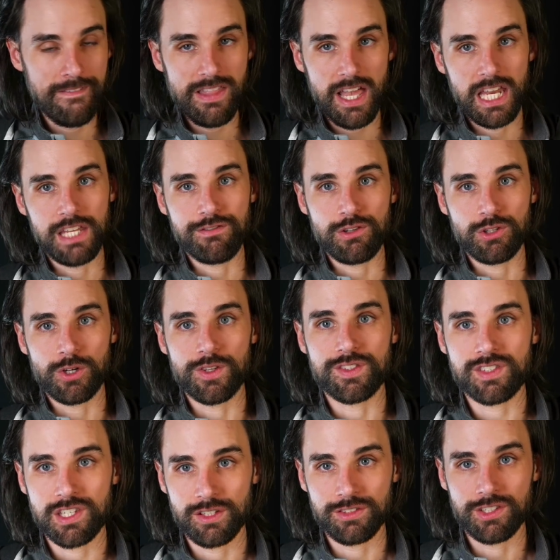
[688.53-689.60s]
And if you learn the
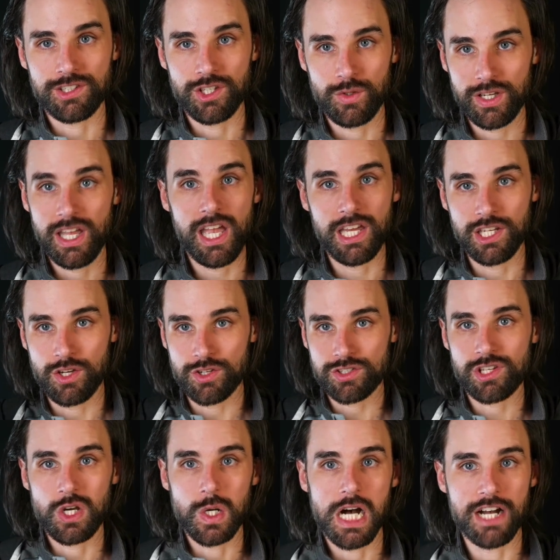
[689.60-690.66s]
skills to do it and you
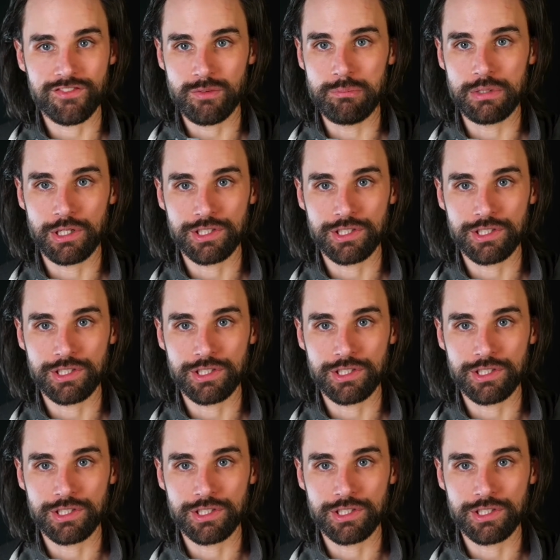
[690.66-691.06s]
just go off and build